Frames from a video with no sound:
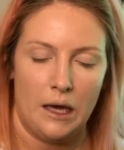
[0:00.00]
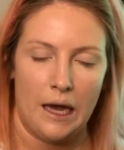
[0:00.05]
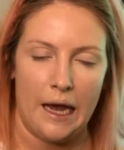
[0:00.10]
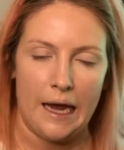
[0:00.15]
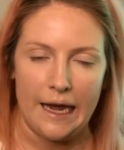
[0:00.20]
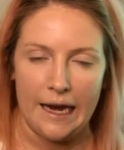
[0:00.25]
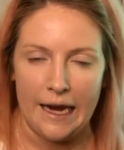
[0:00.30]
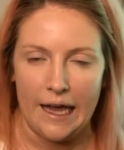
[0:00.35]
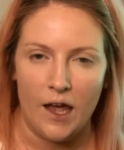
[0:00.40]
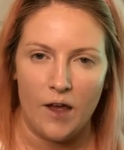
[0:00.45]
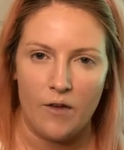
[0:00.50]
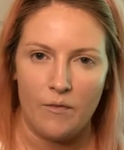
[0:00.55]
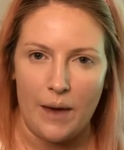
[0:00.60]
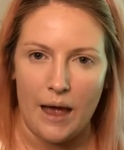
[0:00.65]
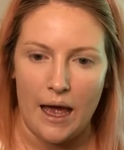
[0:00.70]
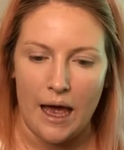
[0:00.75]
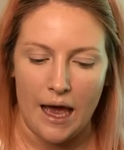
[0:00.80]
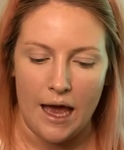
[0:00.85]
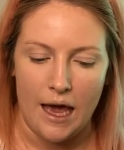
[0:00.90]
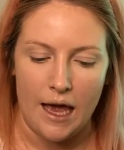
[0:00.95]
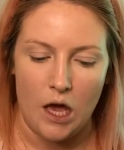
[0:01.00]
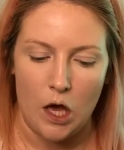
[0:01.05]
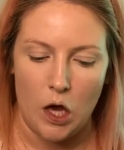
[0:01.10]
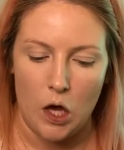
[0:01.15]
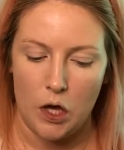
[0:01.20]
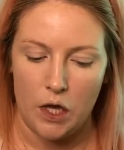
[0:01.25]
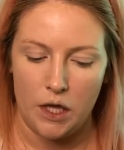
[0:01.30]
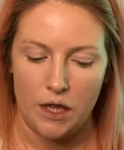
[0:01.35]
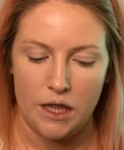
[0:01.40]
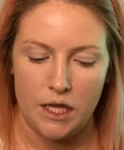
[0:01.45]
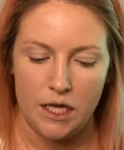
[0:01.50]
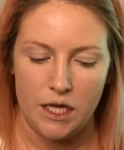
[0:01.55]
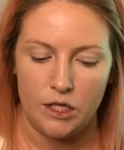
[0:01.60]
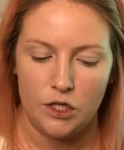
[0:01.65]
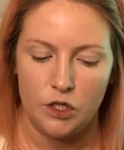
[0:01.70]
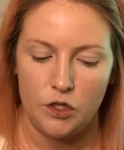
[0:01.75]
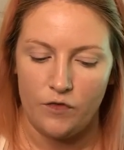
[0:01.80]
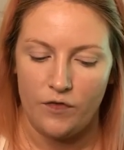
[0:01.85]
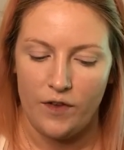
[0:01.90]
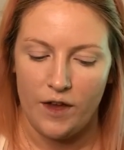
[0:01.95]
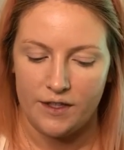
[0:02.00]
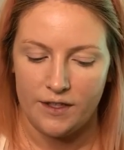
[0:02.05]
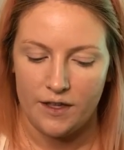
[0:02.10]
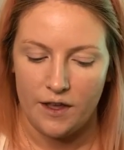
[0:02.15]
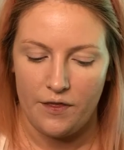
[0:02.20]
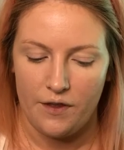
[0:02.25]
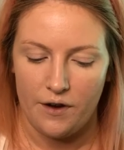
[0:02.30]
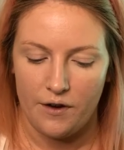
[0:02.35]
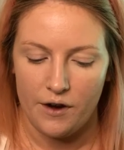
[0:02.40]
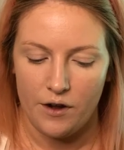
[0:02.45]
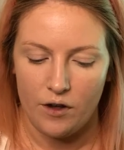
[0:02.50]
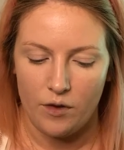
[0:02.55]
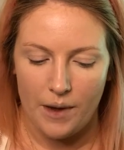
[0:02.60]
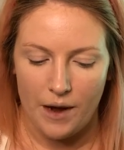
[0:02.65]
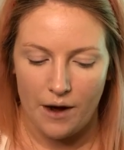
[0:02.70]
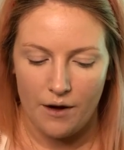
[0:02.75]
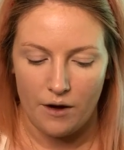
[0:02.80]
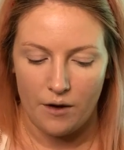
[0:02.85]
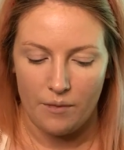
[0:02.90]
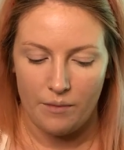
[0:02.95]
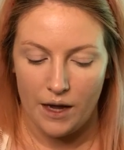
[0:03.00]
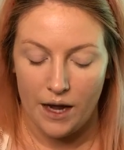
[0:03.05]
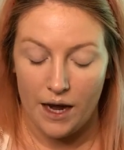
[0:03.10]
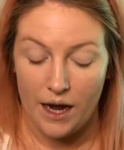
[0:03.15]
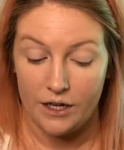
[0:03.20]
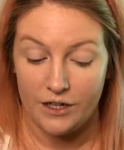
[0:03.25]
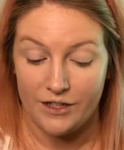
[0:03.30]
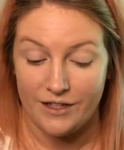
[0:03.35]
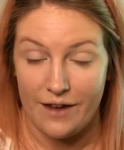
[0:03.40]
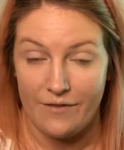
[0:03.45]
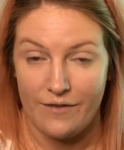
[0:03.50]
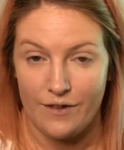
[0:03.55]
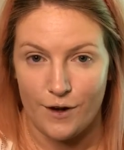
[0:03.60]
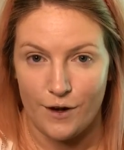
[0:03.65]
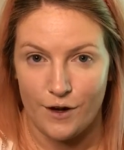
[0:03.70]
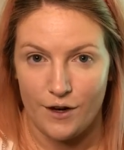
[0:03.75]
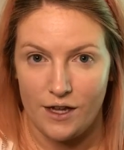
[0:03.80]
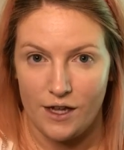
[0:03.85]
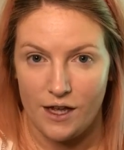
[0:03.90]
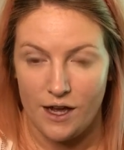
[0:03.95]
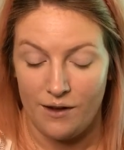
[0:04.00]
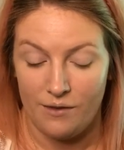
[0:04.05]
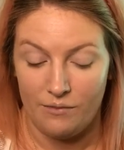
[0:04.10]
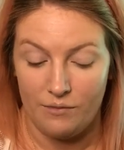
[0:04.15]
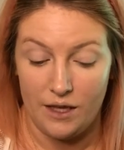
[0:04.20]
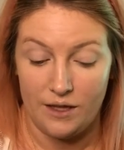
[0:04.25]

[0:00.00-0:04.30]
I kind of have my eye on the Too Faced Ethereal powder, but I just haven't gotten it yet.